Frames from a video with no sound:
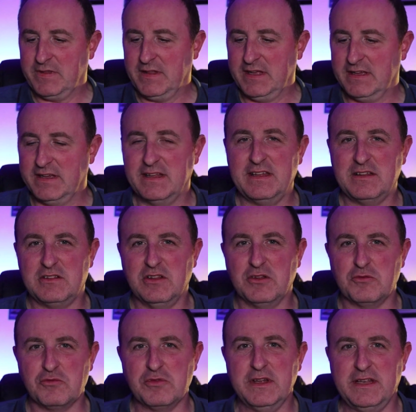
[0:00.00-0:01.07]
It
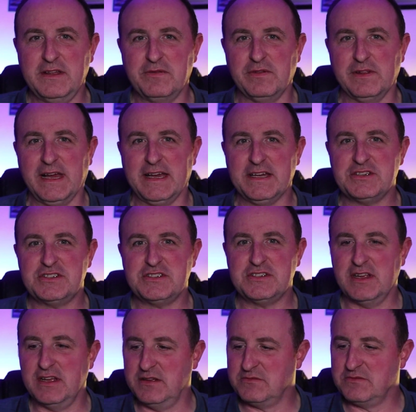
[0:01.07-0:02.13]
looked really flash.
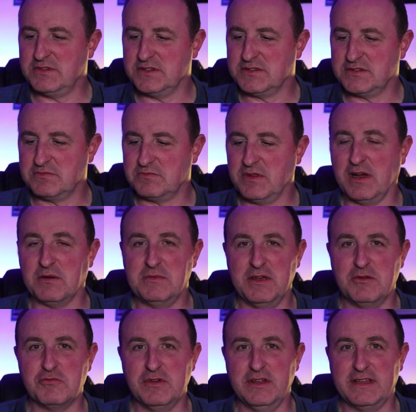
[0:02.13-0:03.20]
It
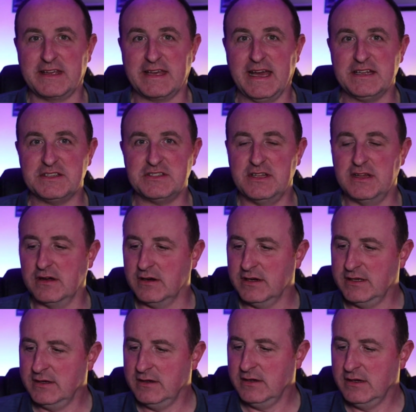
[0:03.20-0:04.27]
really catch the
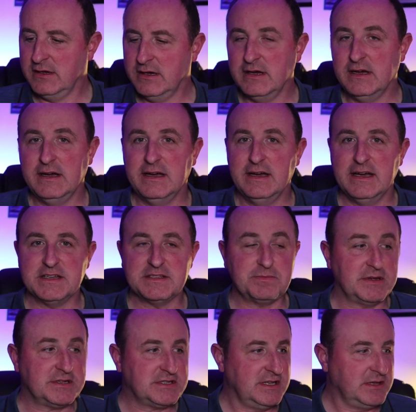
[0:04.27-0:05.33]
eye.
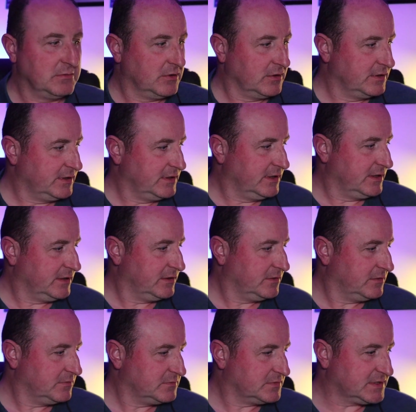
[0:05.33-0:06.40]
Especially my
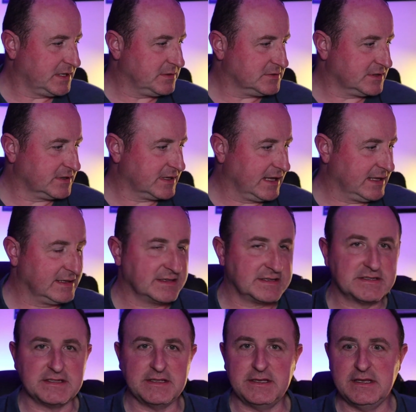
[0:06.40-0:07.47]
Samsung
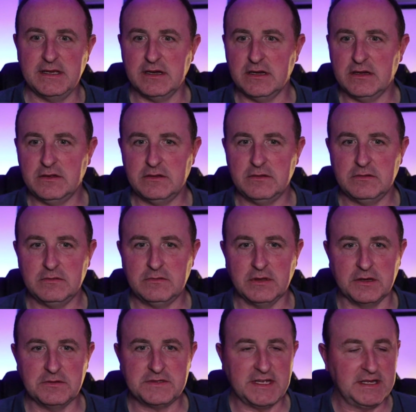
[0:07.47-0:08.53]
Galaxy
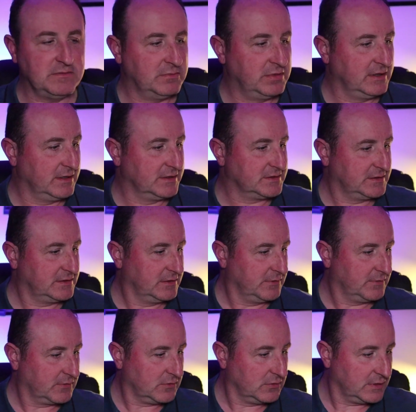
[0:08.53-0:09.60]
Note 10 Plus. I don't know
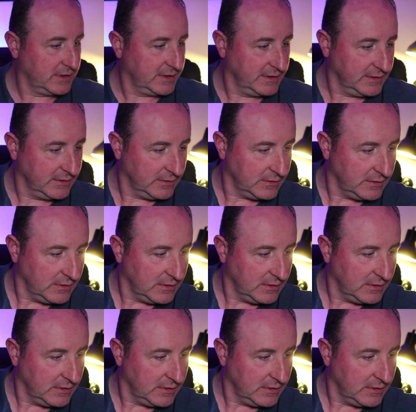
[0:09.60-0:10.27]
if I've got it here.